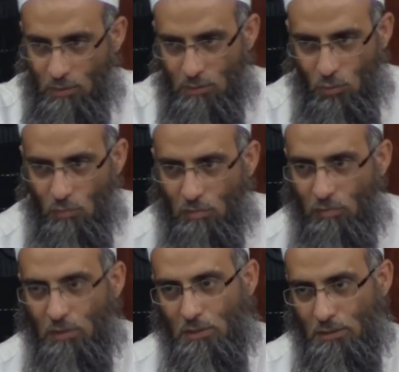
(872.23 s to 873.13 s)
It's
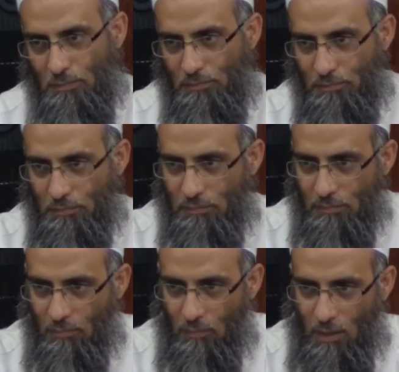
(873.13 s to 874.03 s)
overflooded.
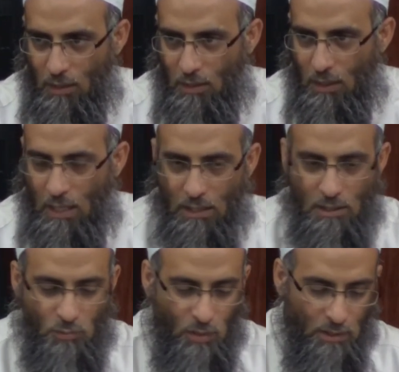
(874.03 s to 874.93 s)
And
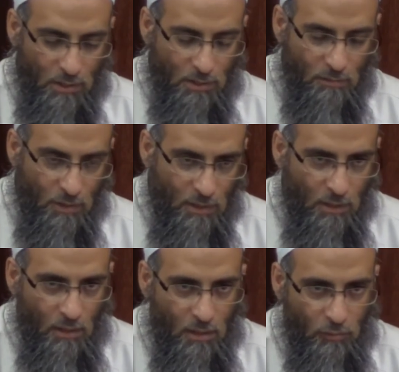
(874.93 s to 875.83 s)
that's why it's very
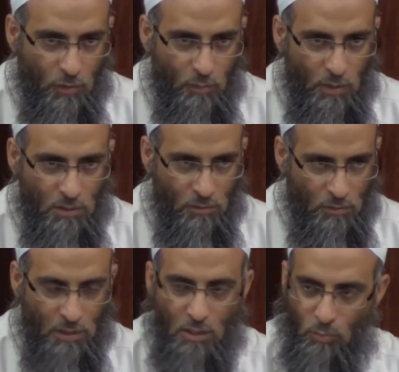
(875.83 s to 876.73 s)
healthy for a person to
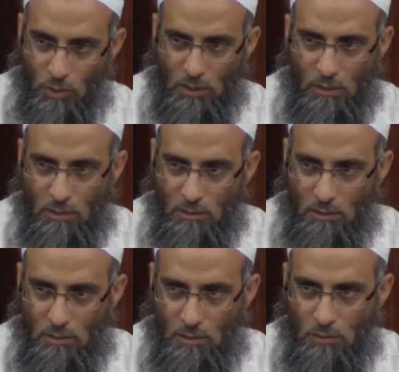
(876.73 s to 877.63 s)
take a break,
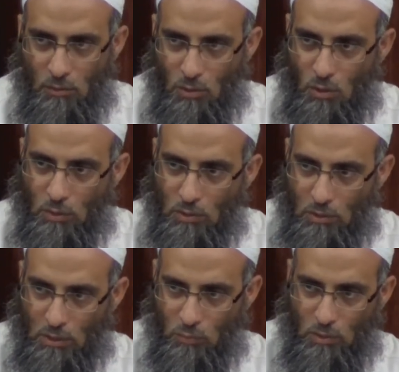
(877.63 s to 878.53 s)
to go and
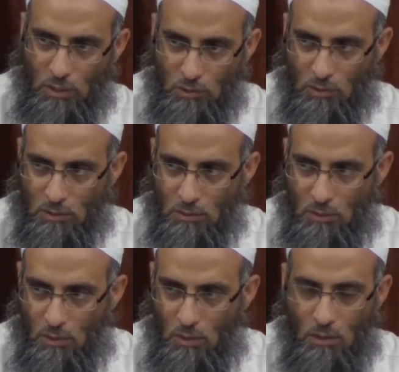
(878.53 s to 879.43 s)
connect with nature.
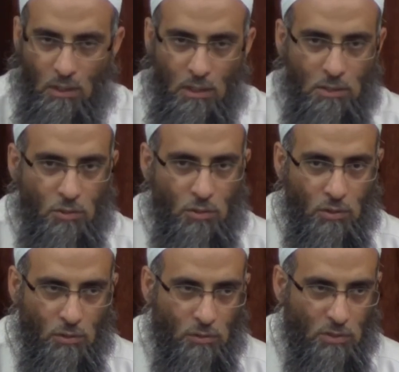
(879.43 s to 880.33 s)
The least you
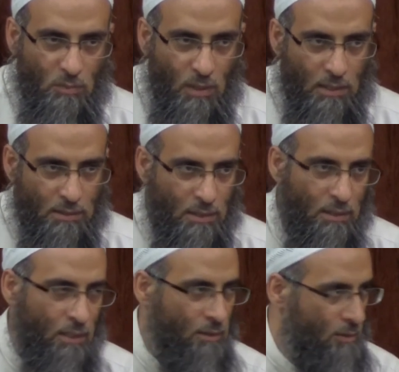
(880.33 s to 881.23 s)
could do, Jama'ah, is at
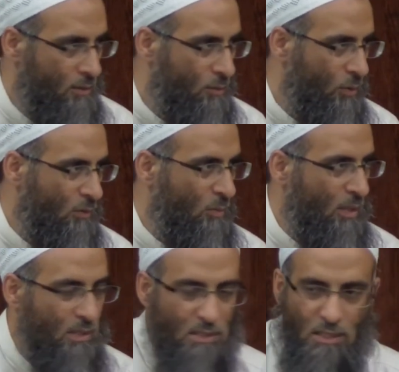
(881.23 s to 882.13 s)
night, when
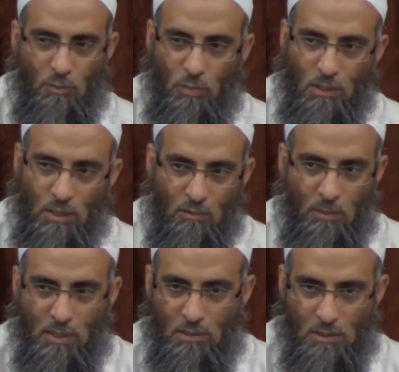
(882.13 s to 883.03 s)
everybody's sleeping and
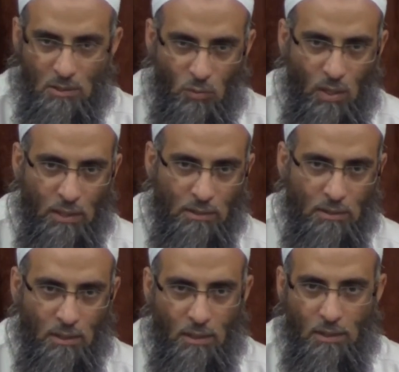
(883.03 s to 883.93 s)
everybody's just quiet,
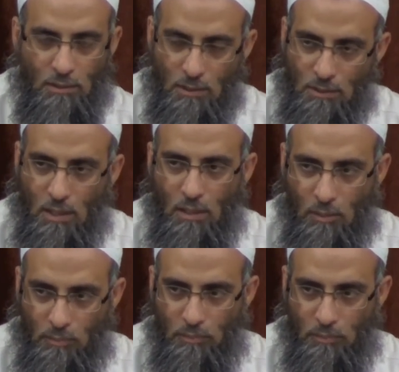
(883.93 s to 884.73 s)
just get up.